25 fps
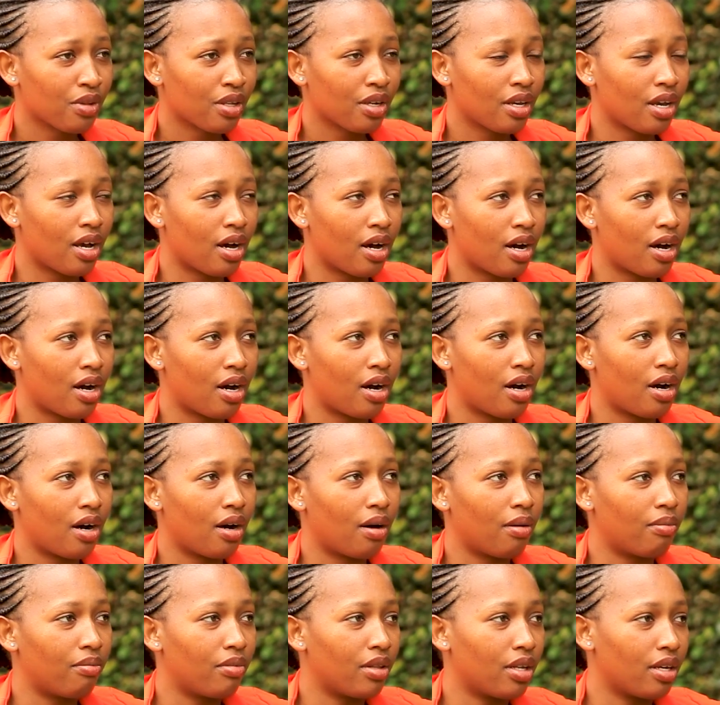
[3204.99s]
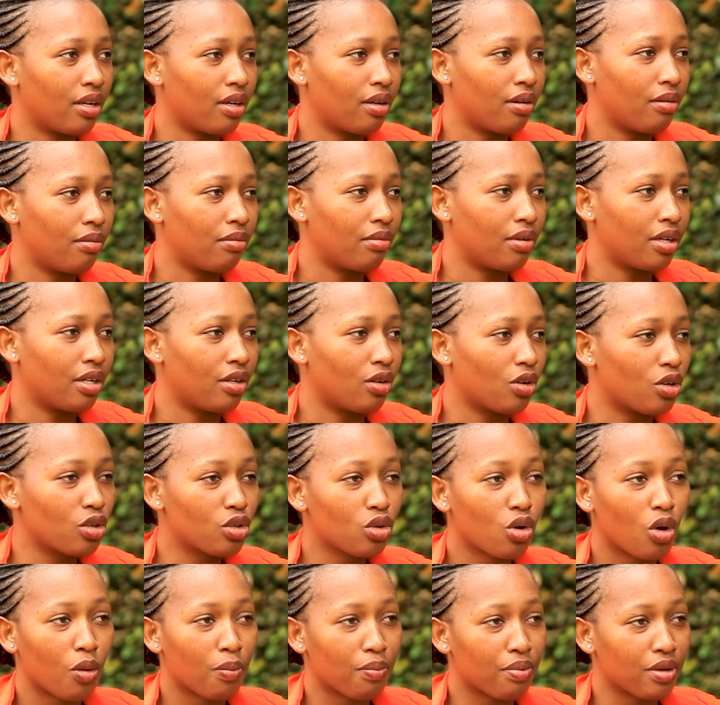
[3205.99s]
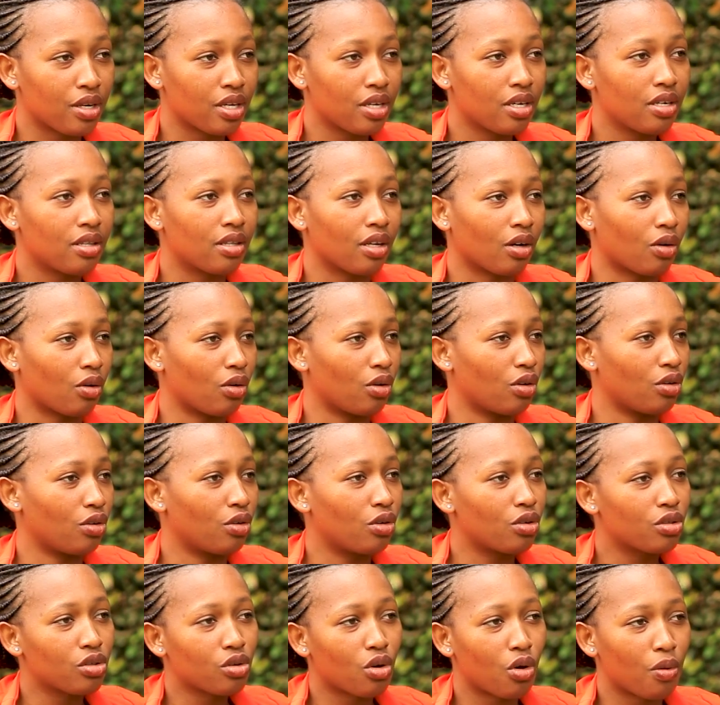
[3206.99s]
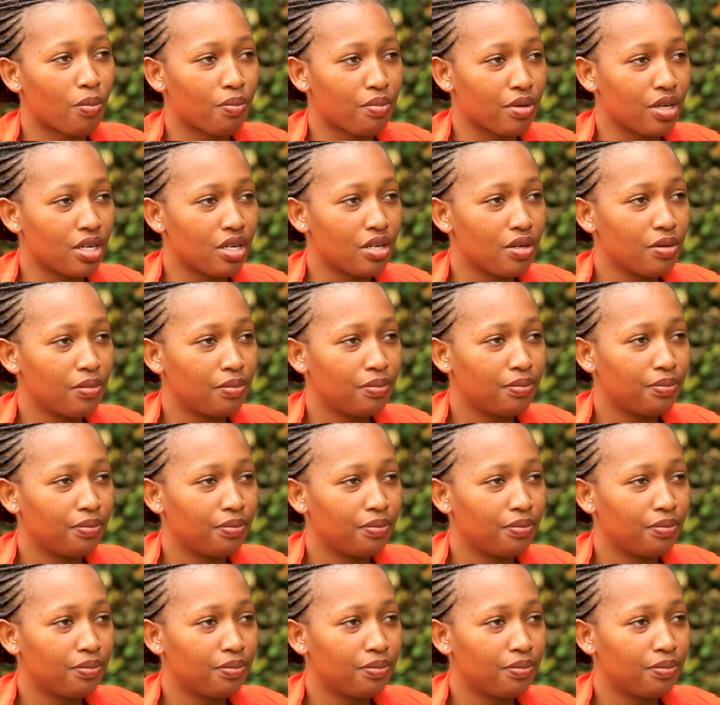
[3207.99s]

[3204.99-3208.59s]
the endoscopy, the colonoscopy,